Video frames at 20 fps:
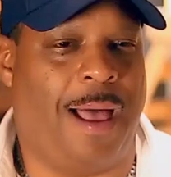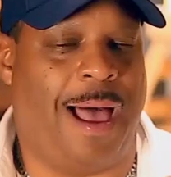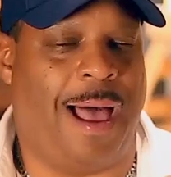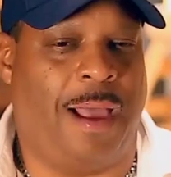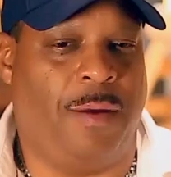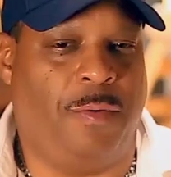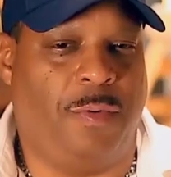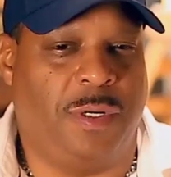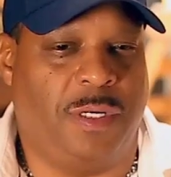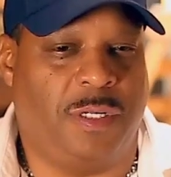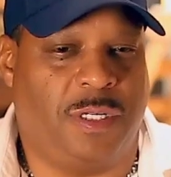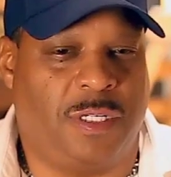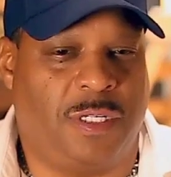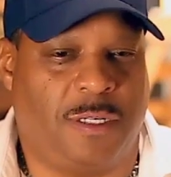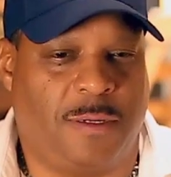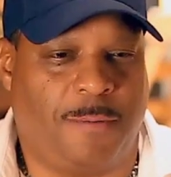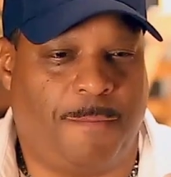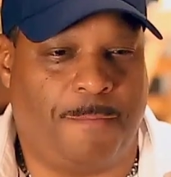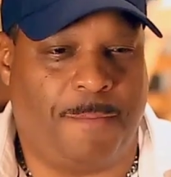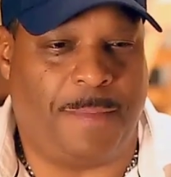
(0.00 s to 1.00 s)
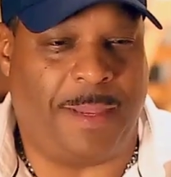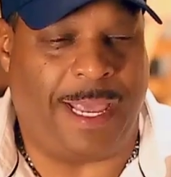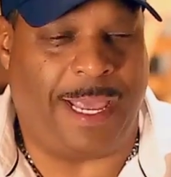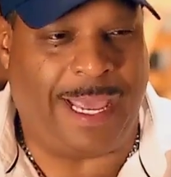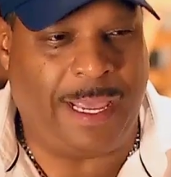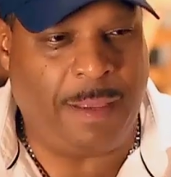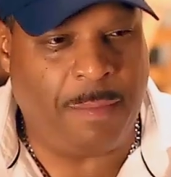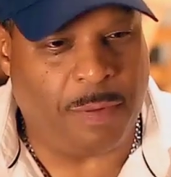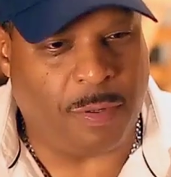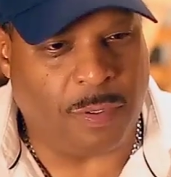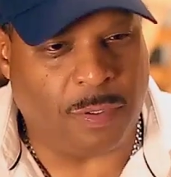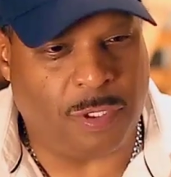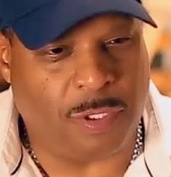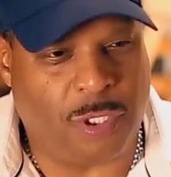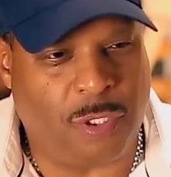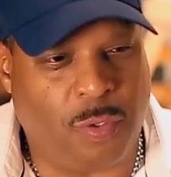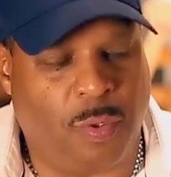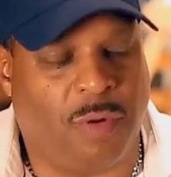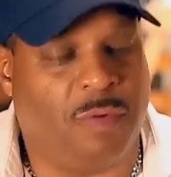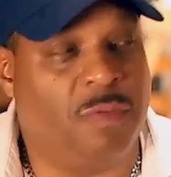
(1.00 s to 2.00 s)
I was able
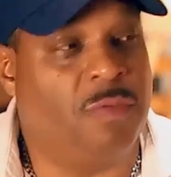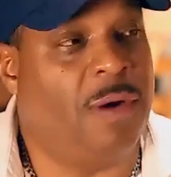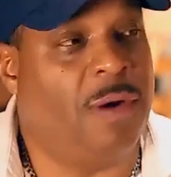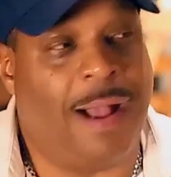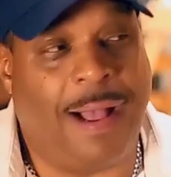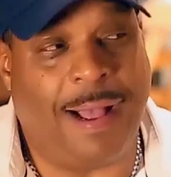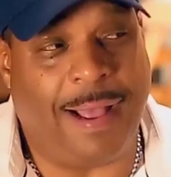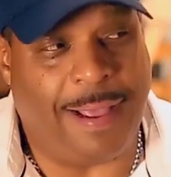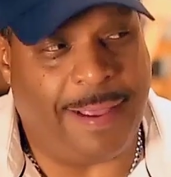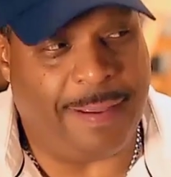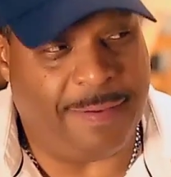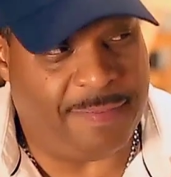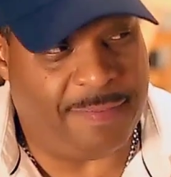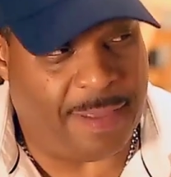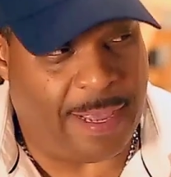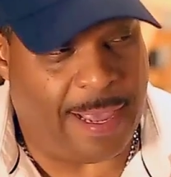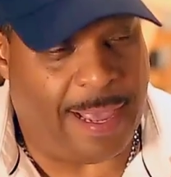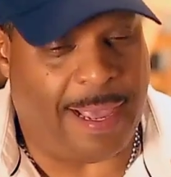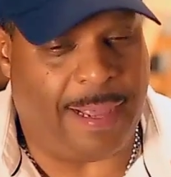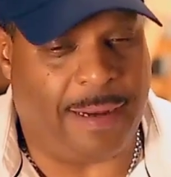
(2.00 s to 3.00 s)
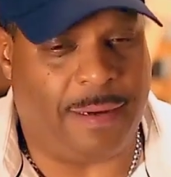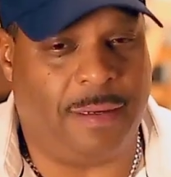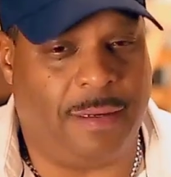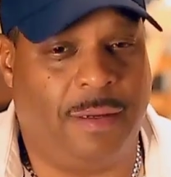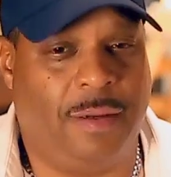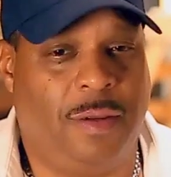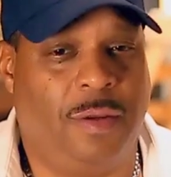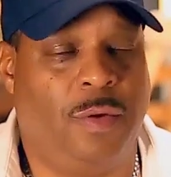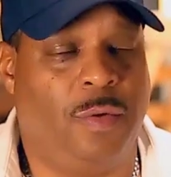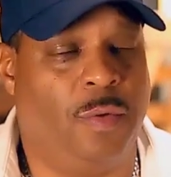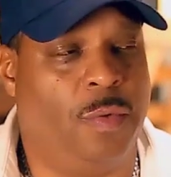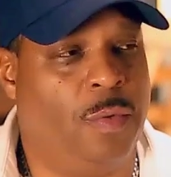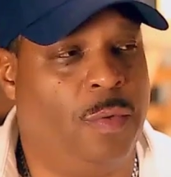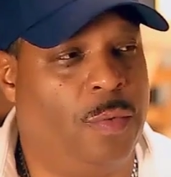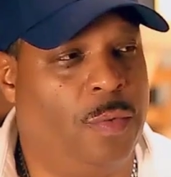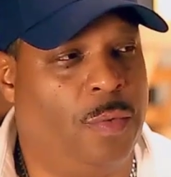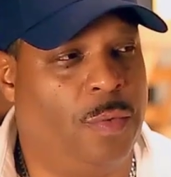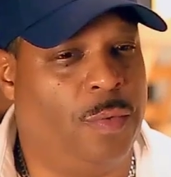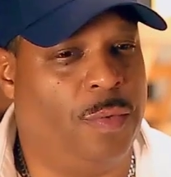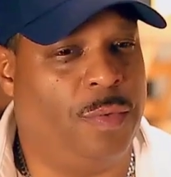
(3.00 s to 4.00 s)
to arrive at
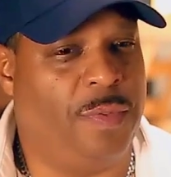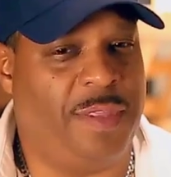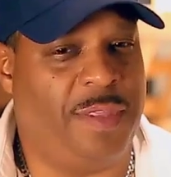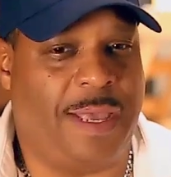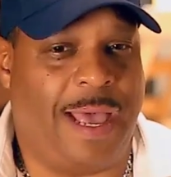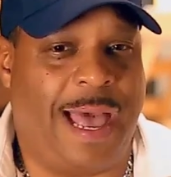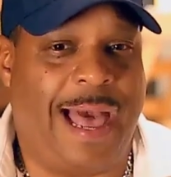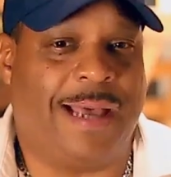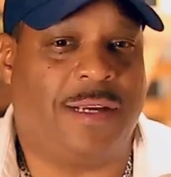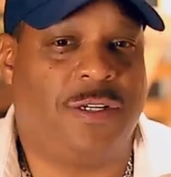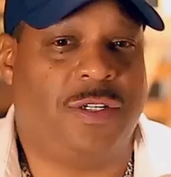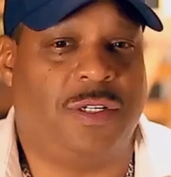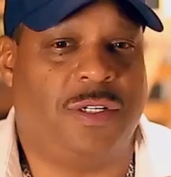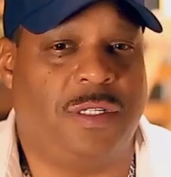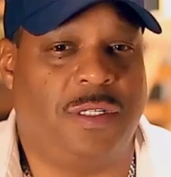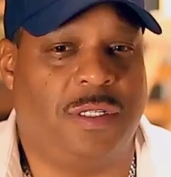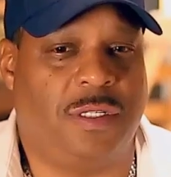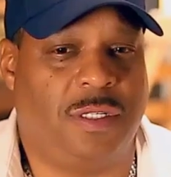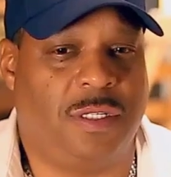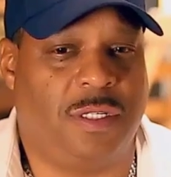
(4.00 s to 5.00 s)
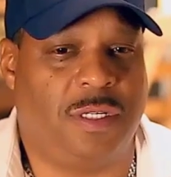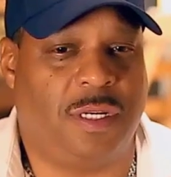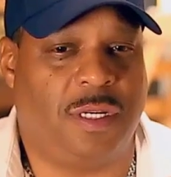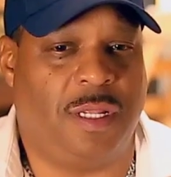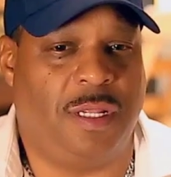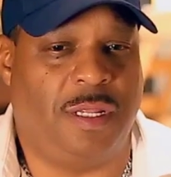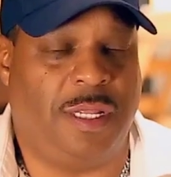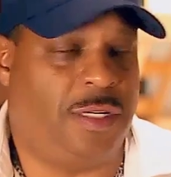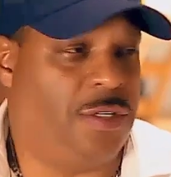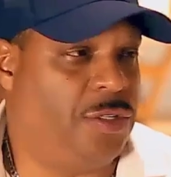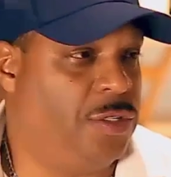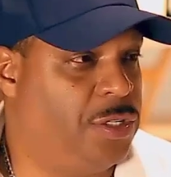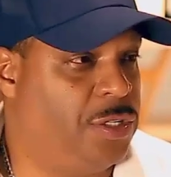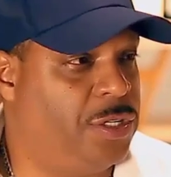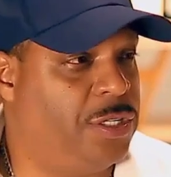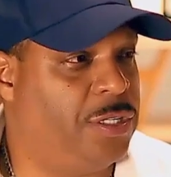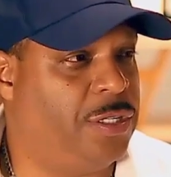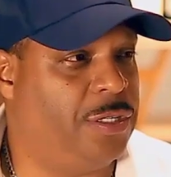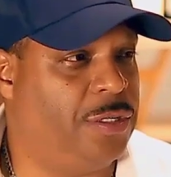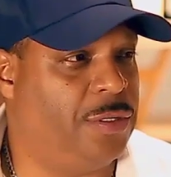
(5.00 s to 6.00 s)
the actions that you
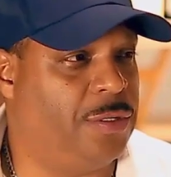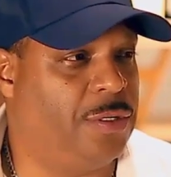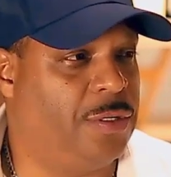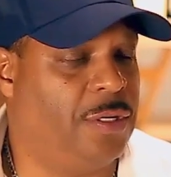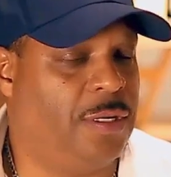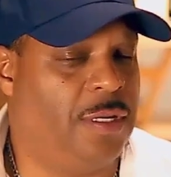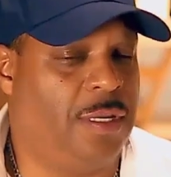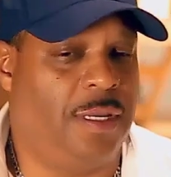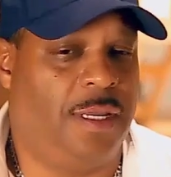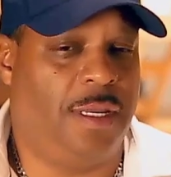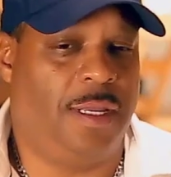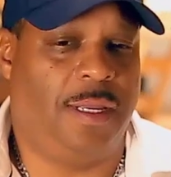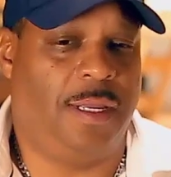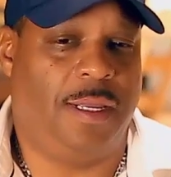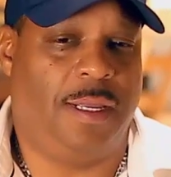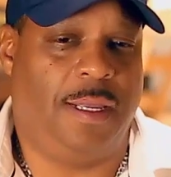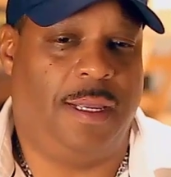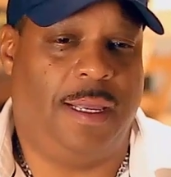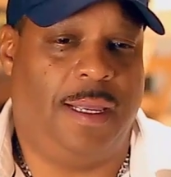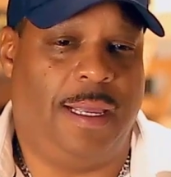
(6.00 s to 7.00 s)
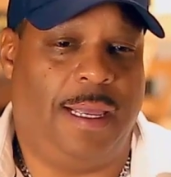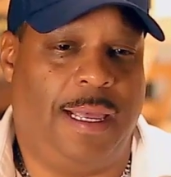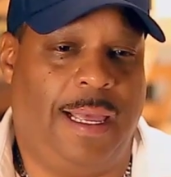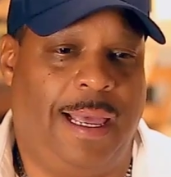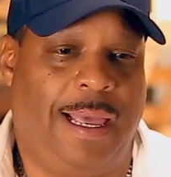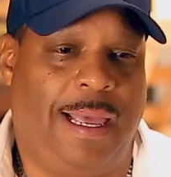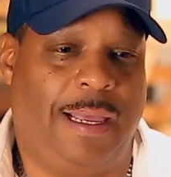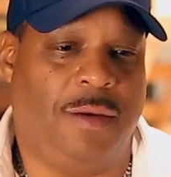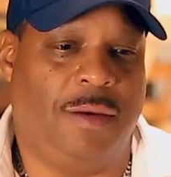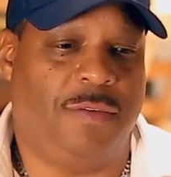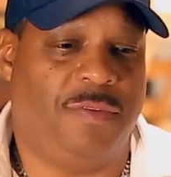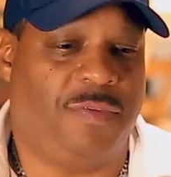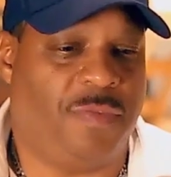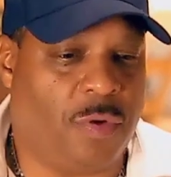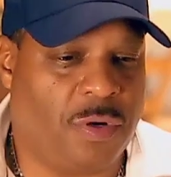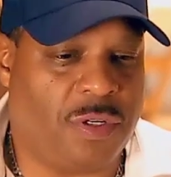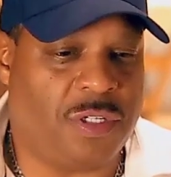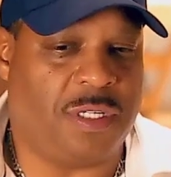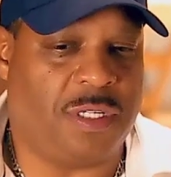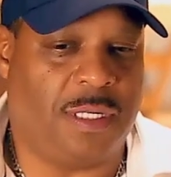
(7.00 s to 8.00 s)
should do. And
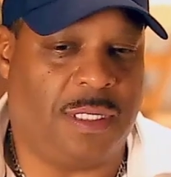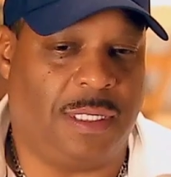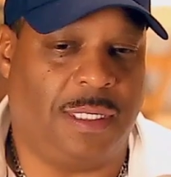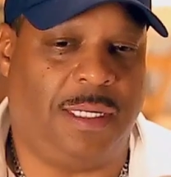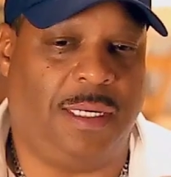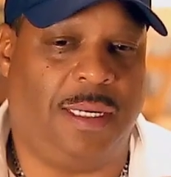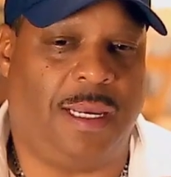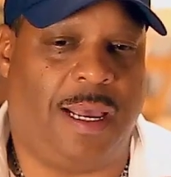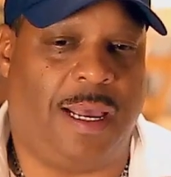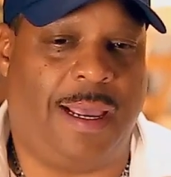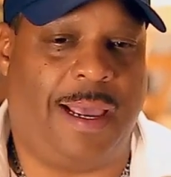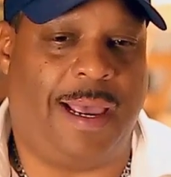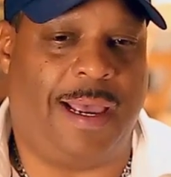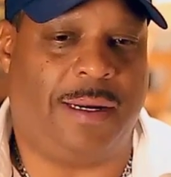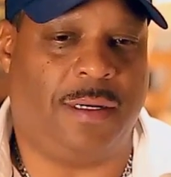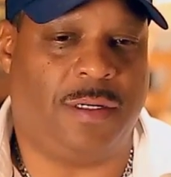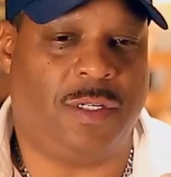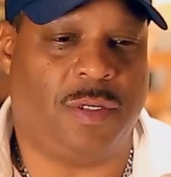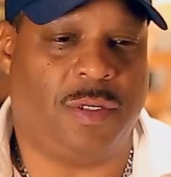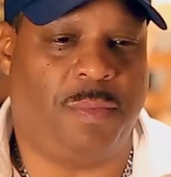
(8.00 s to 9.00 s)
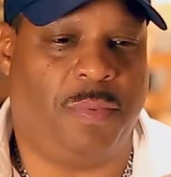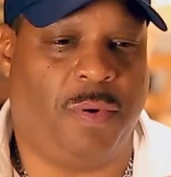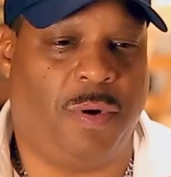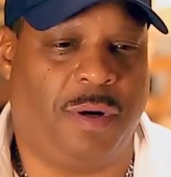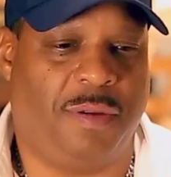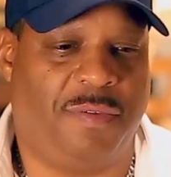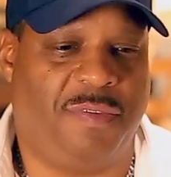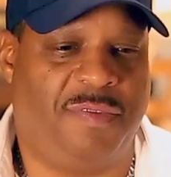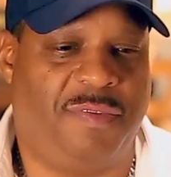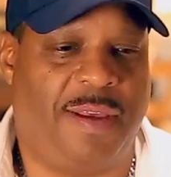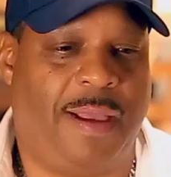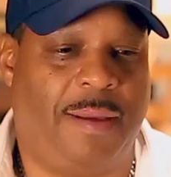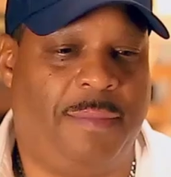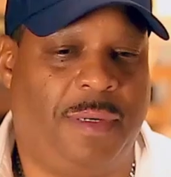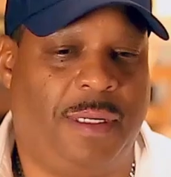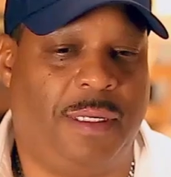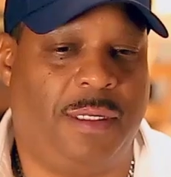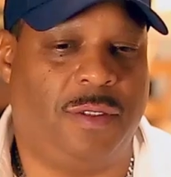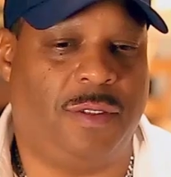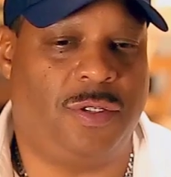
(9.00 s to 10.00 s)
fortunately, I had a supportive
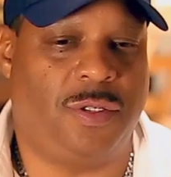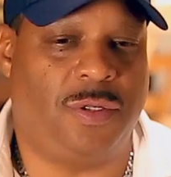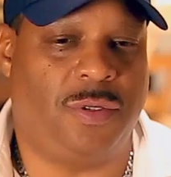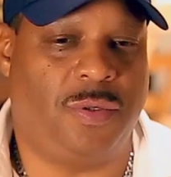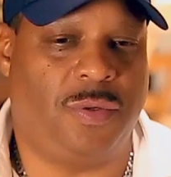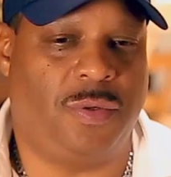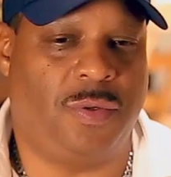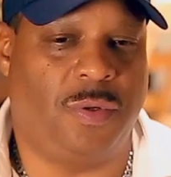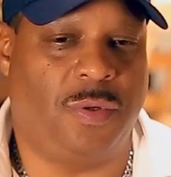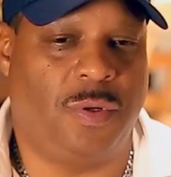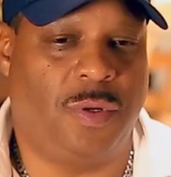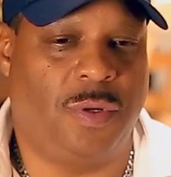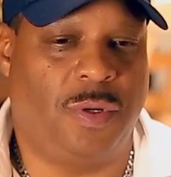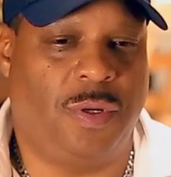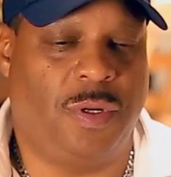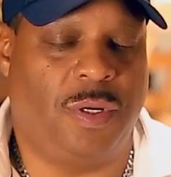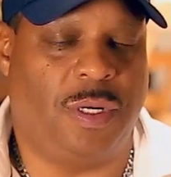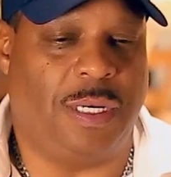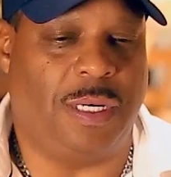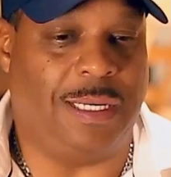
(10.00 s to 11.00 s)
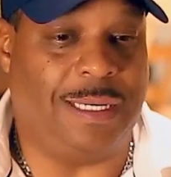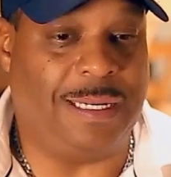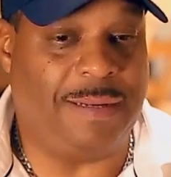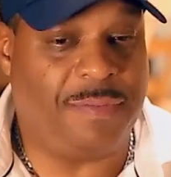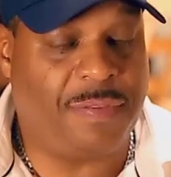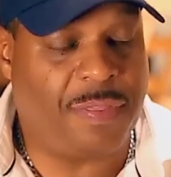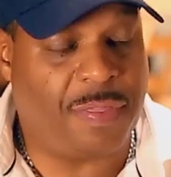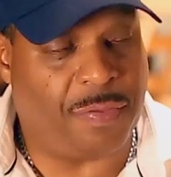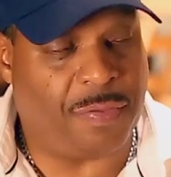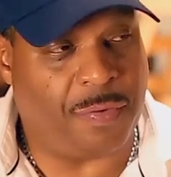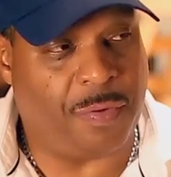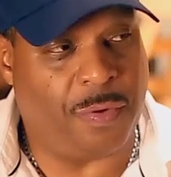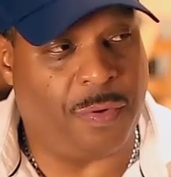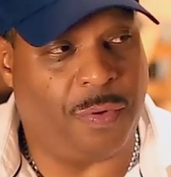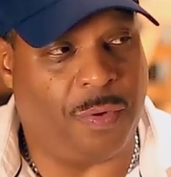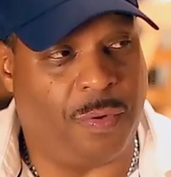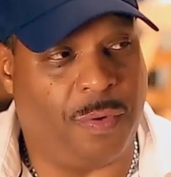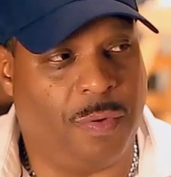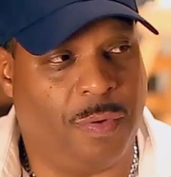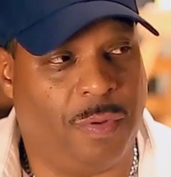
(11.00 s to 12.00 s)
family to live
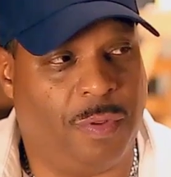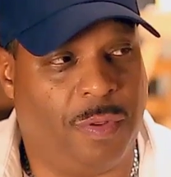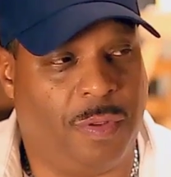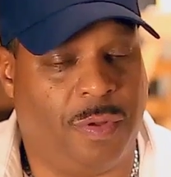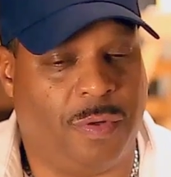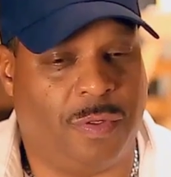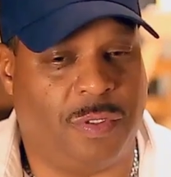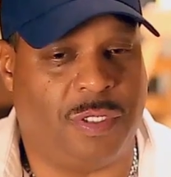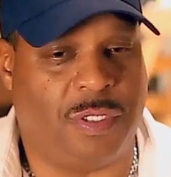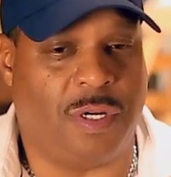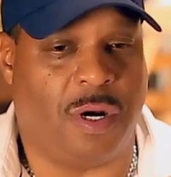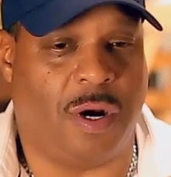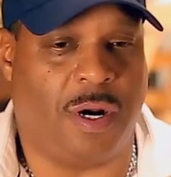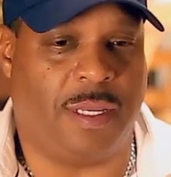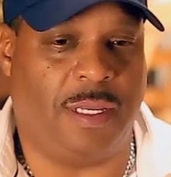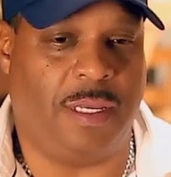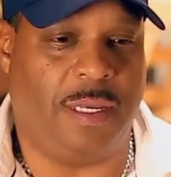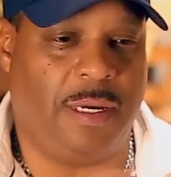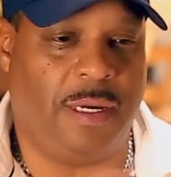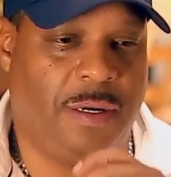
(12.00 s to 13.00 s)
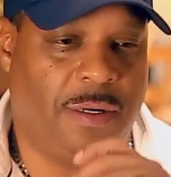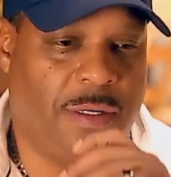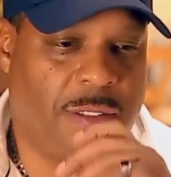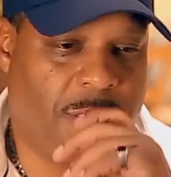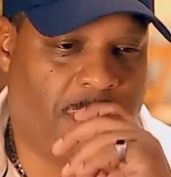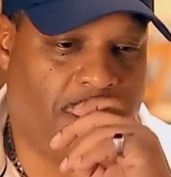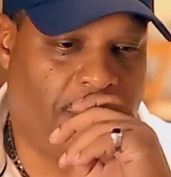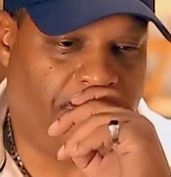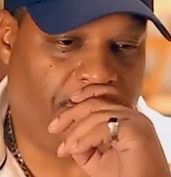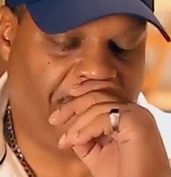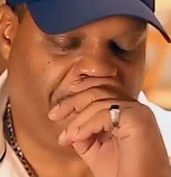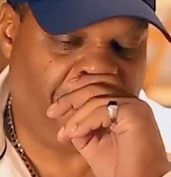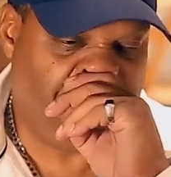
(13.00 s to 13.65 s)
through those dark years.